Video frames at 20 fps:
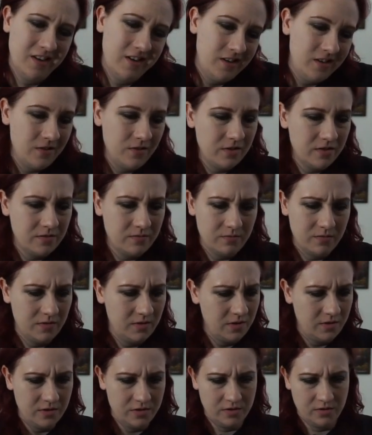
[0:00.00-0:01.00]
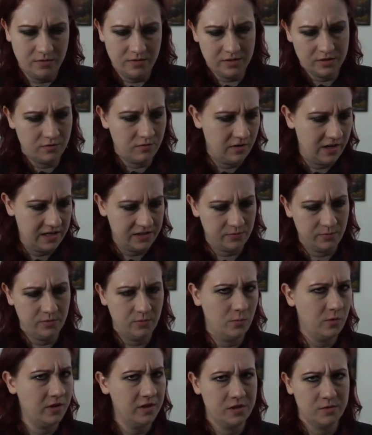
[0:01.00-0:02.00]
You can do this grass with a
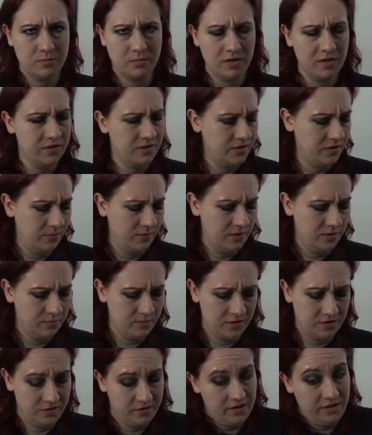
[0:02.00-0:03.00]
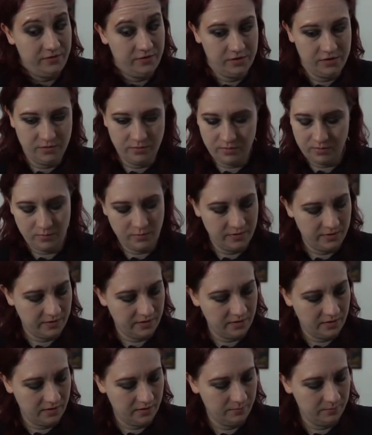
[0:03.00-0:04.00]
1-inch brush, 2-inch brush. You can even do it with
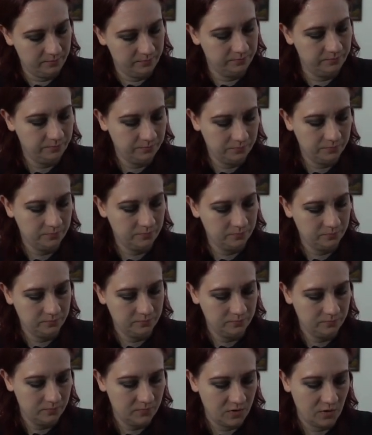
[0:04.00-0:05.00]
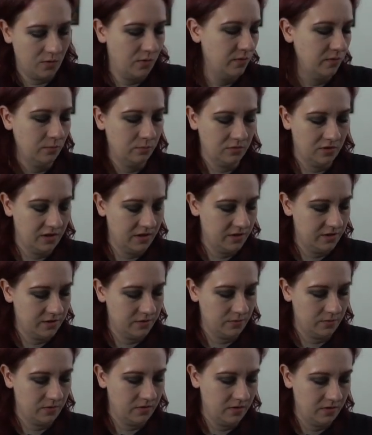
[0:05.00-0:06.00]
the oval brush
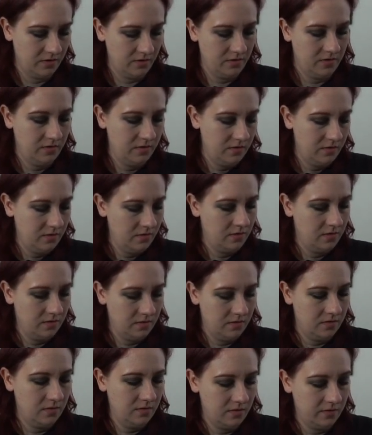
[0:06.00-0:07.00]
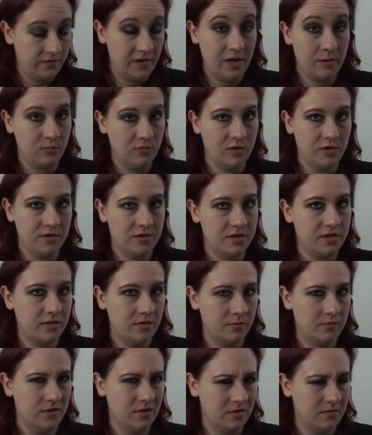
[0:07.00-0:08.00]
or fan brush.
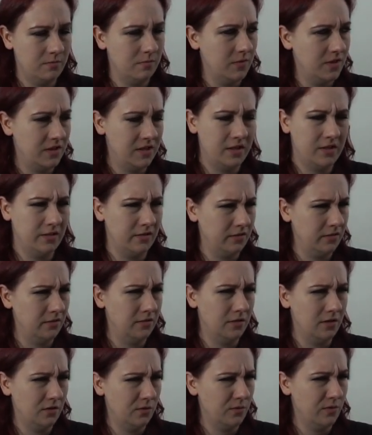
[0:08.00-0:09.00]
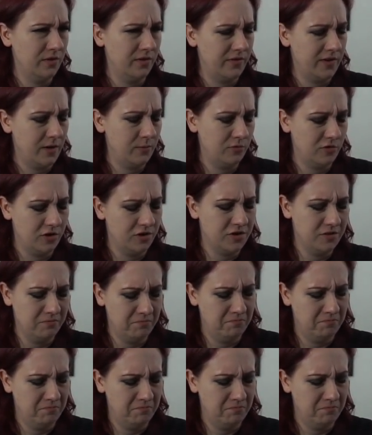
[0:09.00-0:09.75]
Just might take you a little longer with a fan brush.